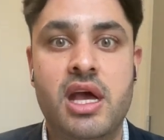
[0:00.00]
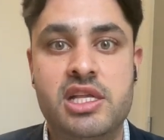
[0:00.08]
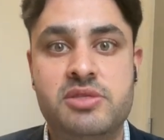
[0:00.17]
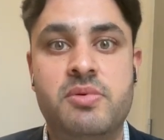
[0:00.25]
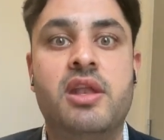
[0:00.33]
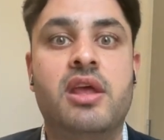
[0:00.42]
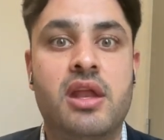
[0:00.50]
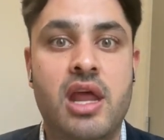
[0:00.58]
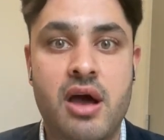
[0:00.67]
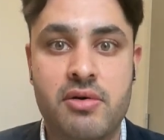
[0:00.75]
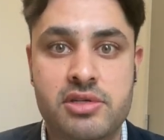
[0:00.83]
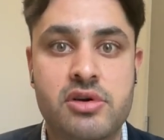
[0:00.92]
and spending an
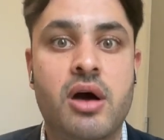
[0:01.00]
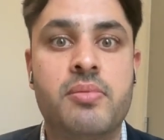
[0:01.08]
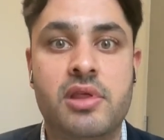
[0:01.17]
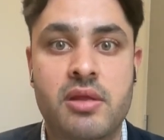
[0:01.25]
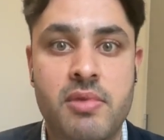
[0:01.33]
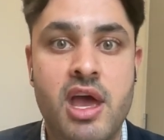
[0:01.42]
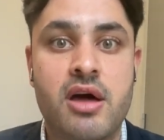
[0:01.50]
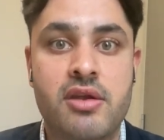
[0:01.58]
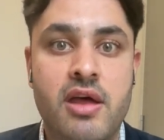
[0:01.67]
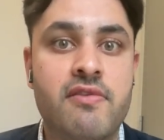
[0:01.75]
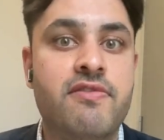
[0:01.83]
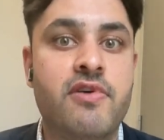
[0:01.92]
hour typing them out
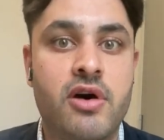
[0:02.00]
and